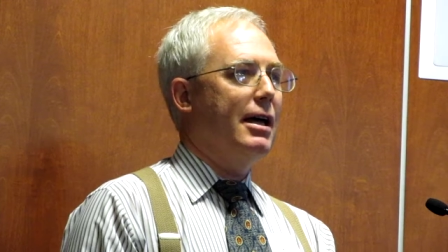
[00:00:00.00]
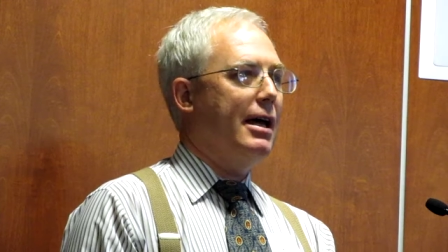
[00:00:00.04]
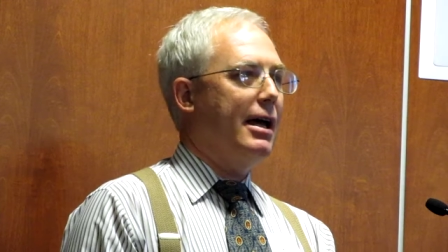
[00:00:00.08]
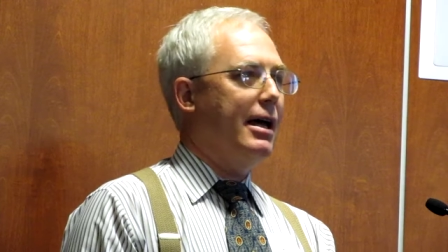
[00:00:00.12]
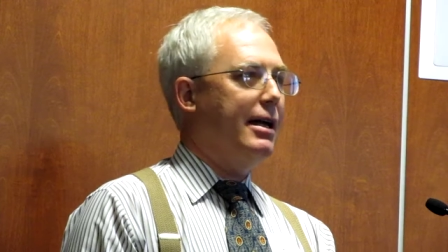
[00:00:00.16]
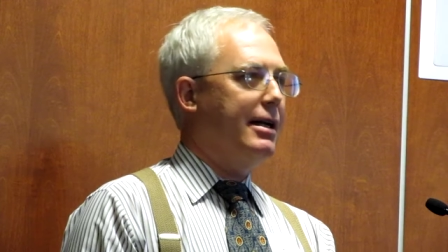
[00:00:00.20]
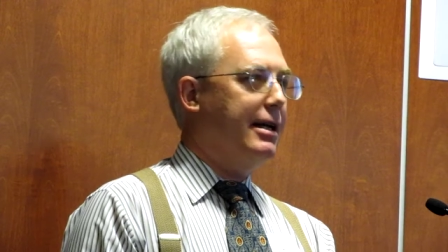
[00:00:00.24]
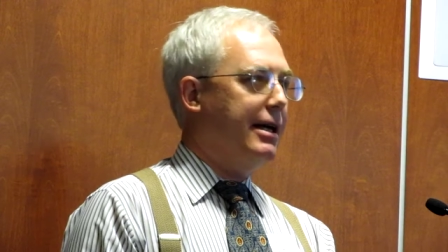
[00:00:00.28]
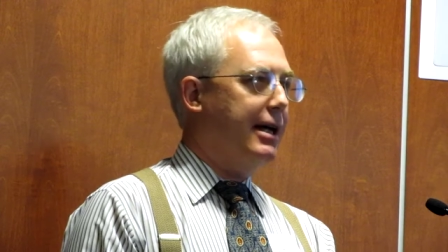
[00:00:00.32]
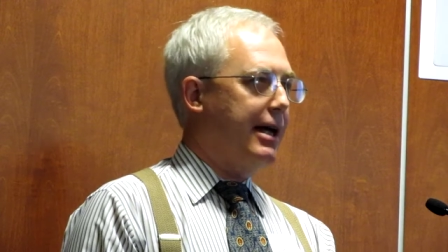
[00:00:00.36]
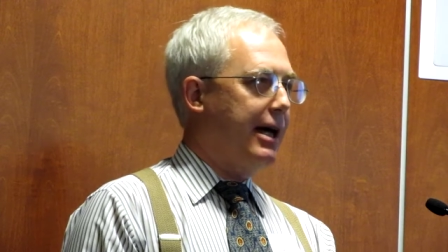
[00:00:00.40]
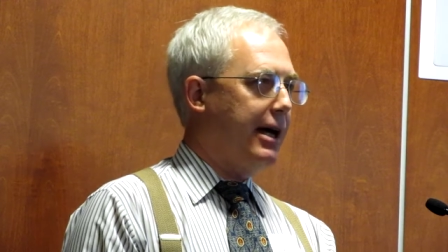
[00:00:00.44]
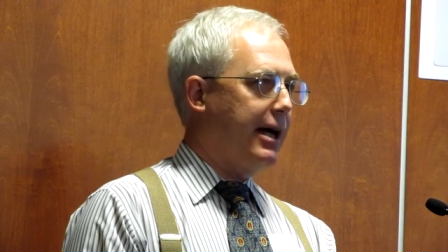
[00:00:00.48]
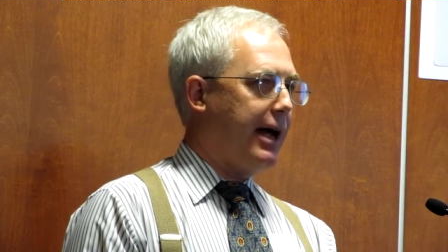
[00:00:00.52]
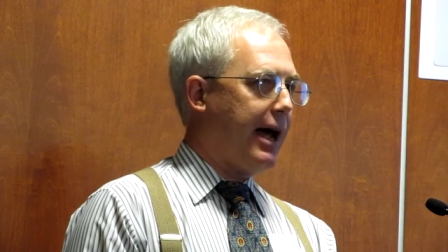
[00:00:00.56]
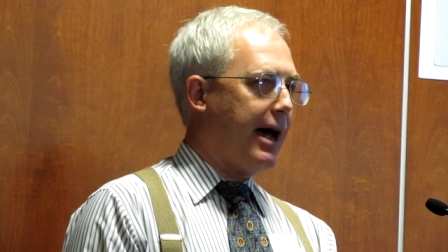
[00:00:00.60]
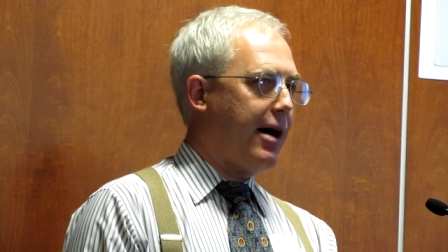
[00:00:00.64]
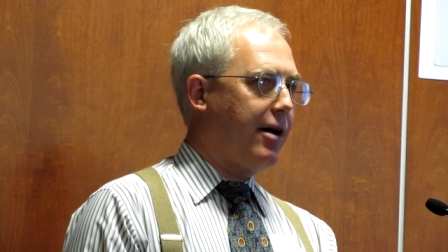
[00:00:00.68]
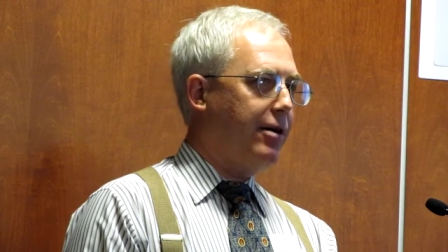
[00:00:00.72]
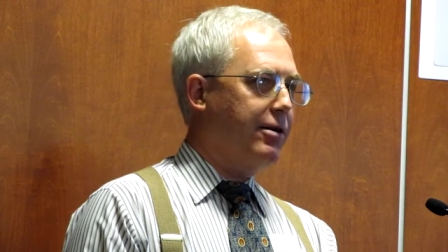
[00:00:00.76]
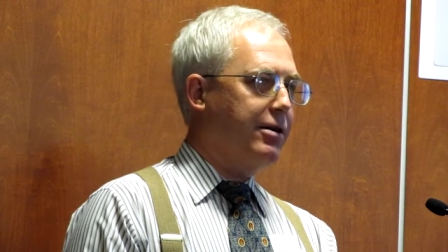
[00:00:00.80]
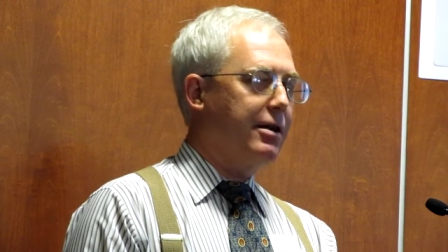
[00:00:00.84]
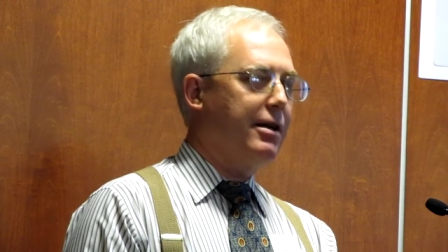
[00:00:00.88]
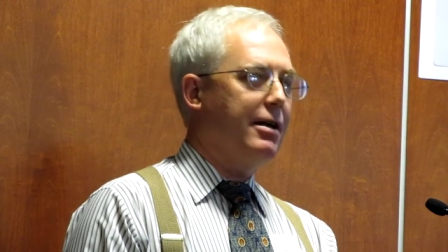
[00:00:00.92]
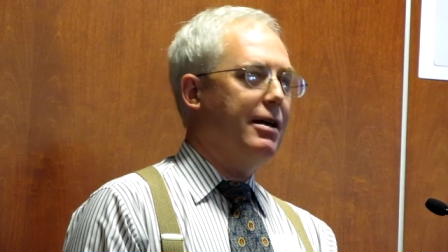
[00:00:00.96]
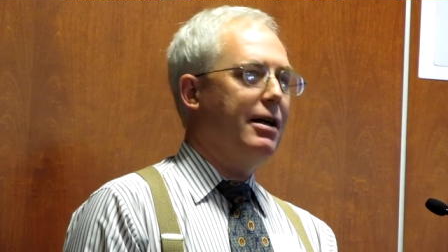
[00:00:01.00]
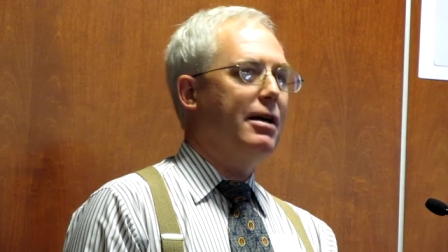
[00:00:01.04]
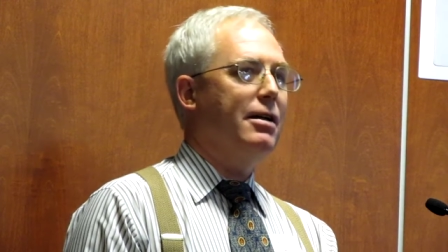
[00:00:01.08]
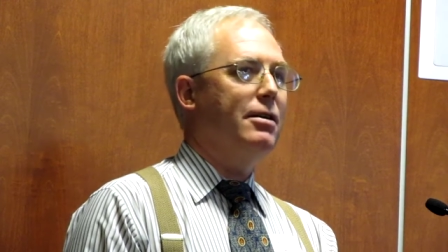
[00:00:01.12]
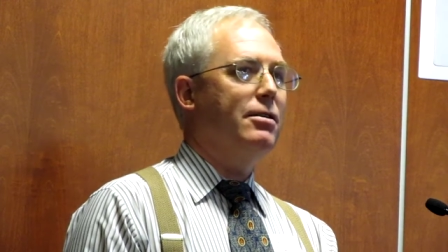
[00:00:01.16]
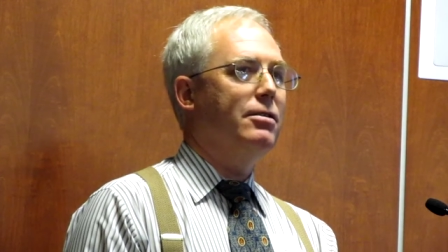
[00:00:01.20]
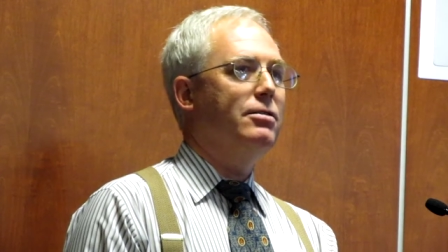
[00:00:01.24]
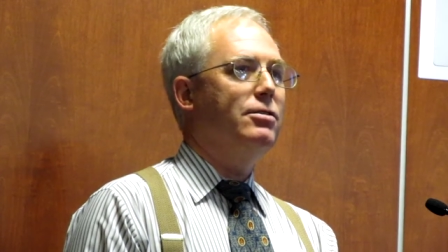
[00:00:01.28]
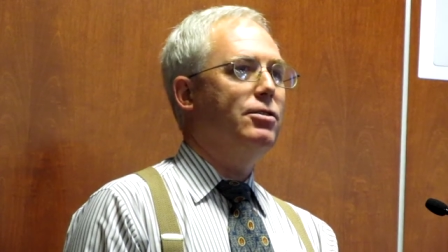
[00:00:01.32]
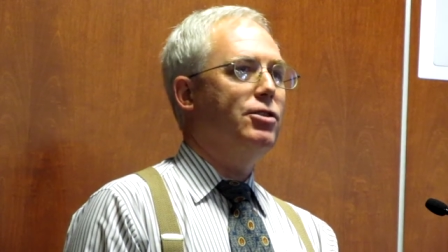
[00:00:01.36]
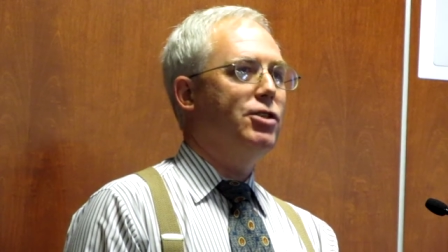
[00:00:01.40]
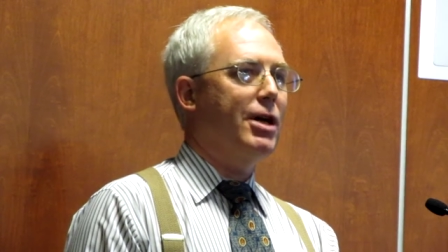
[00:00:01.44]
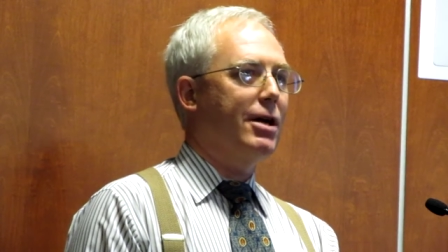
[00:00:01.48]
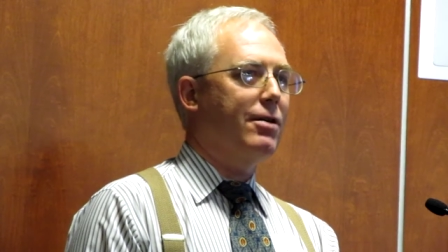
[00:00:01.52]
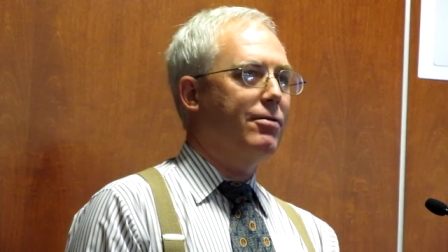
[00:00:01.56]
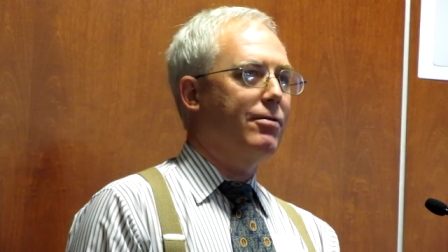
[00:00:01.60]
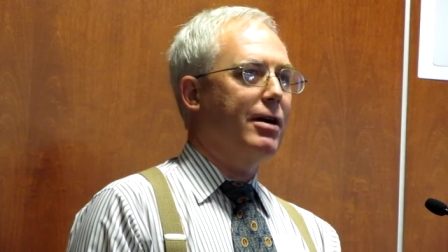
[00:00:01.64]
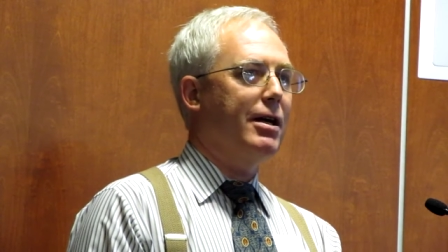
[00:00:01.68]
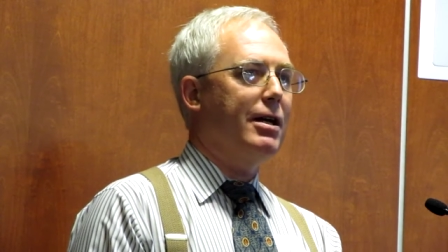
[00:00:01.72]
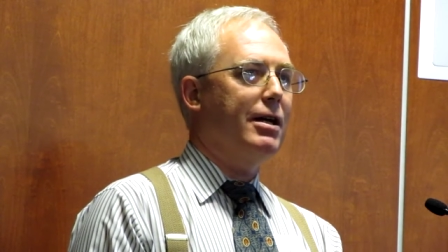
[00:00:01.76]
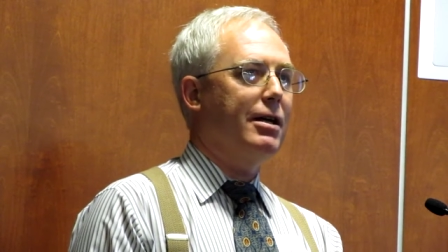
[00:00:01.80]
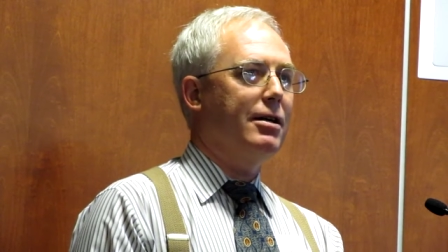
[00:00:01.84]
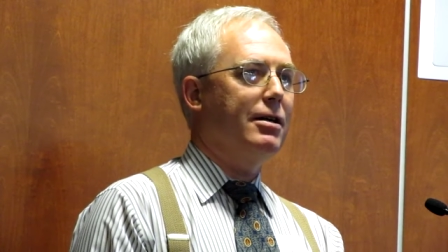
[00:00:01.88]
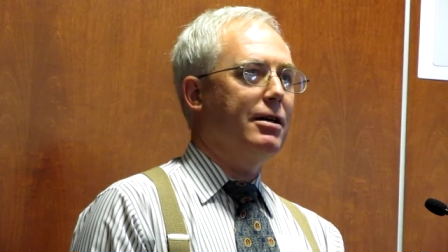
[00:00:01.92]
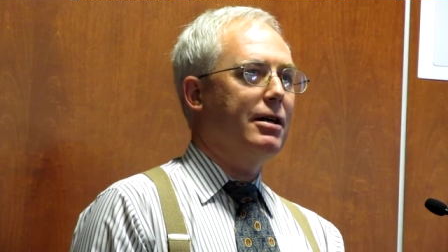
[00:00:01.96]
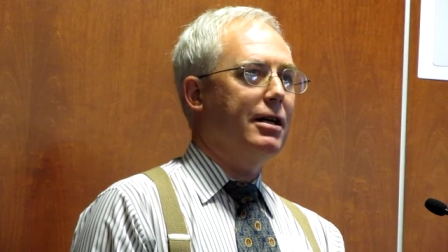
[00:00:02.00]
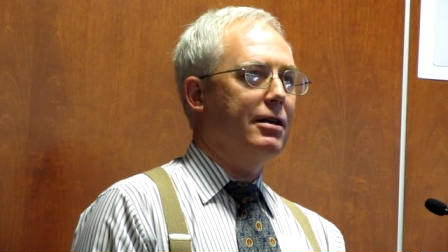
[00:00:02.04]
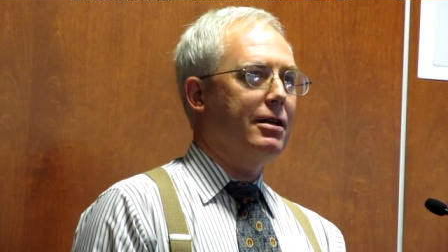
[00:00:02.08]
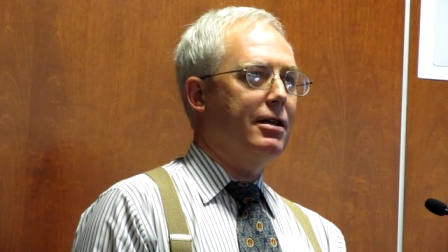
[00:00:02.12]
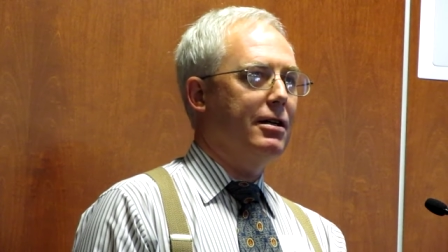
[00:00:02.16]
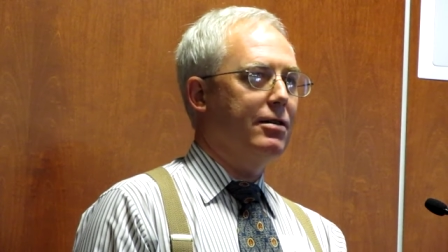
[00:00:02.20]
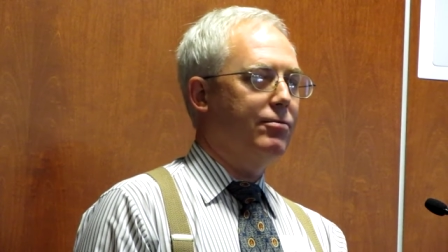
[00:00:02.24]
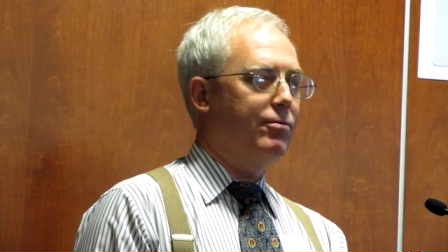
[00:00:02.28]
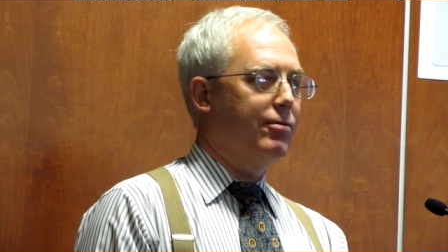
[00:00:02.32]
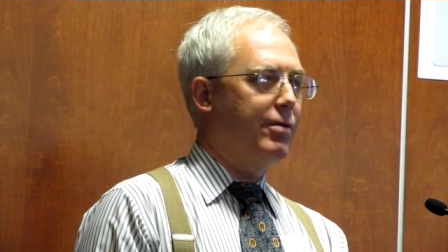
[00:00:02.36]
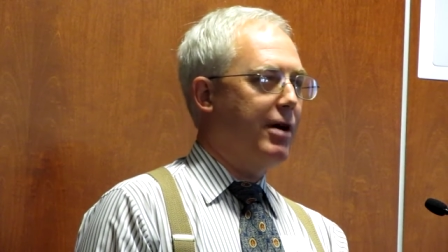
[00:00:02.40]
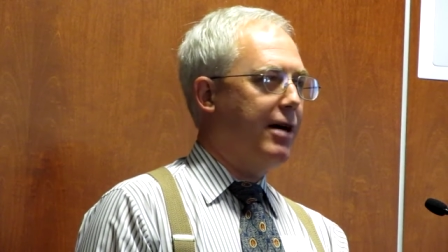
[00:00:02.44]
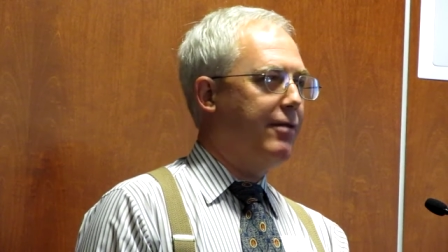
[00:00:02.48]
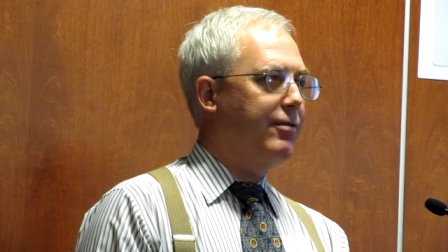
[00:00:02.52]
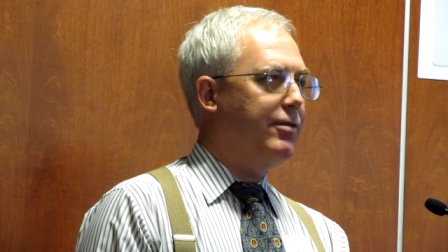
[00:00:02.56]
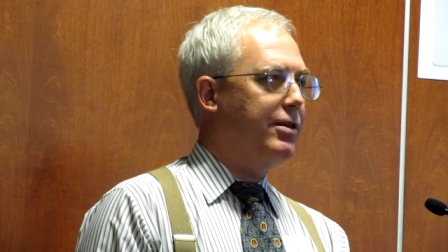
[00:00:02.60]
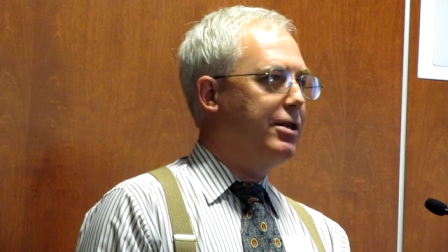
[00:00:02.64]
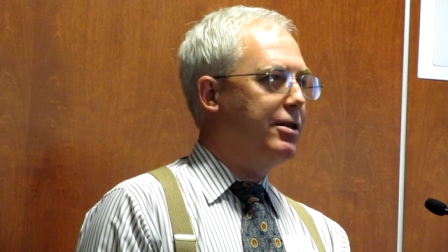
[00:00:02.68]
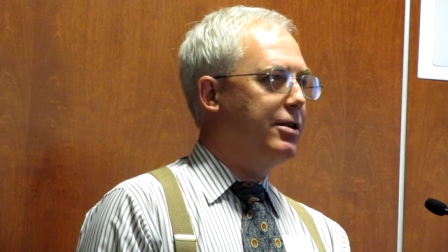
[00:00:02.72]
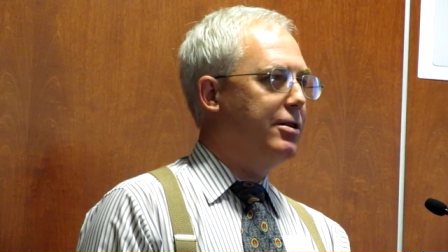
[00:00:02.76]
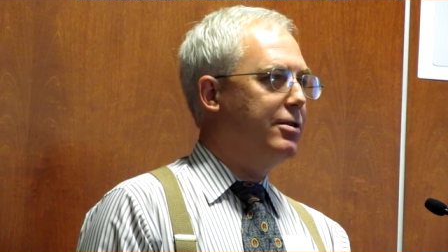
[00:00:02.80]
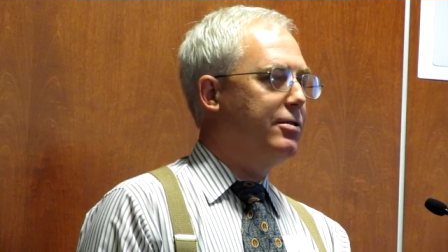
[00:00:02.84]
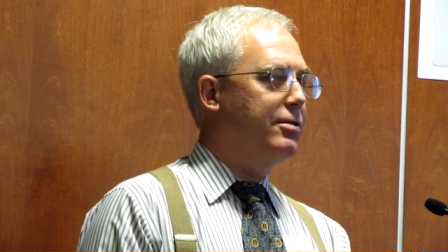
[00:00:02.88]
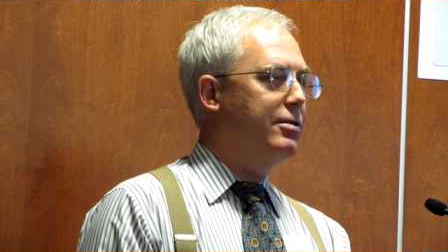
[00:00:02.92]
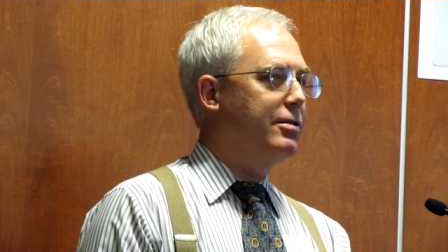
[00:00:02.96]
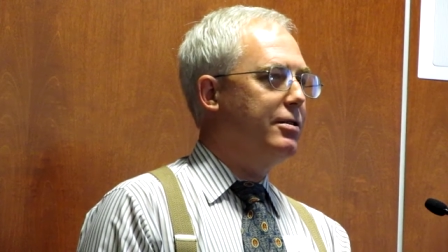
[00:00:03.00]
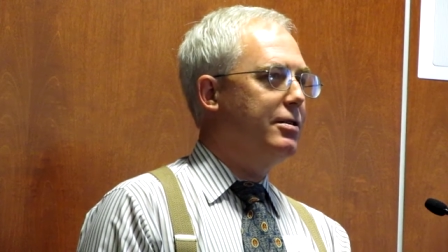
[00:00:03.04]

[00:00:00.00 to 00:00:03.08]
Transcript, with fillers: and get out and generating revenue,